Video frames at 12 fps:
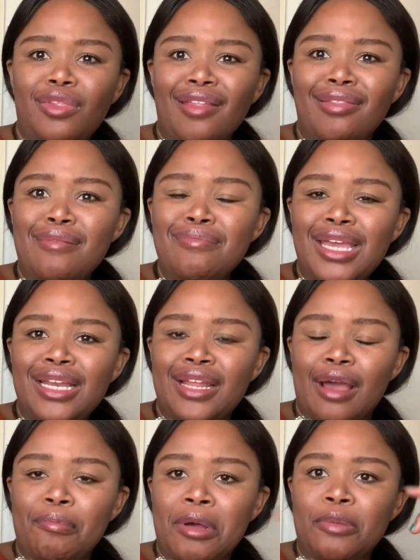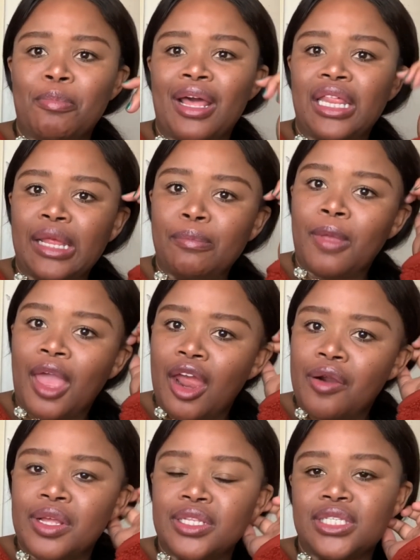the media, but by their
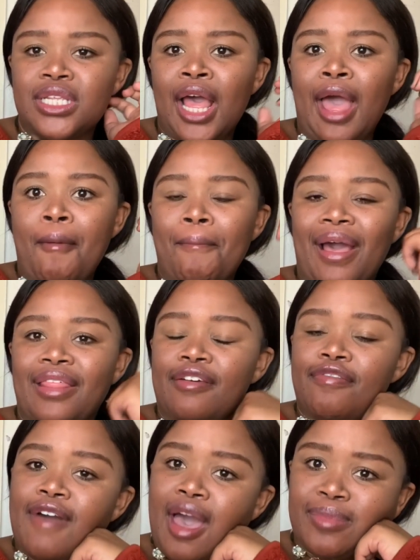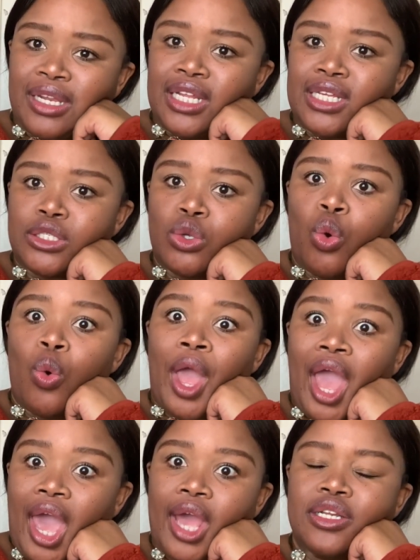parents, by their families, who
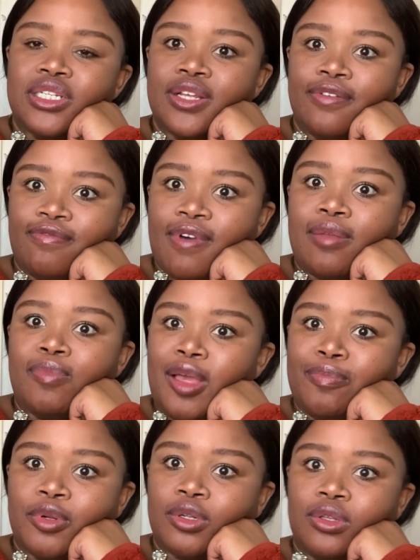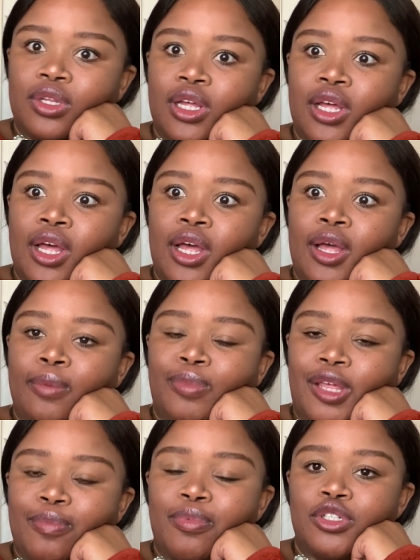hate fat people.
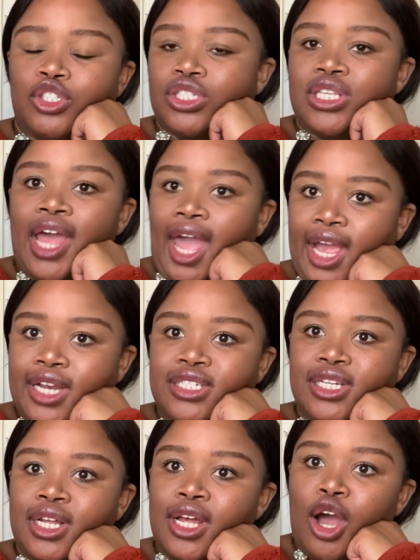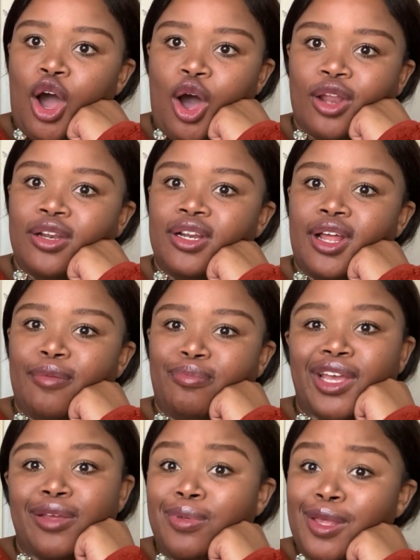People just hate on
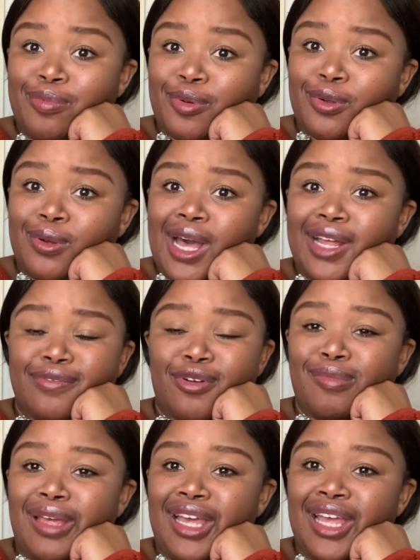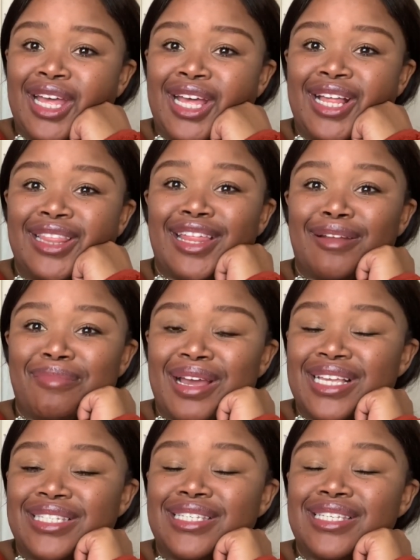big people. And for me, that
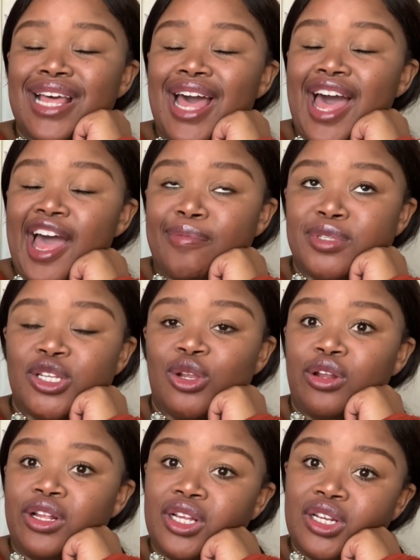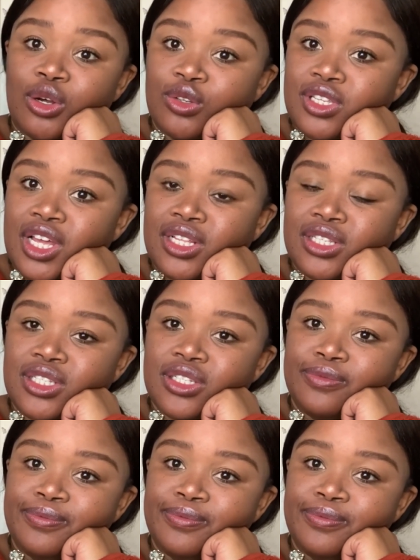makes absolutely no sense.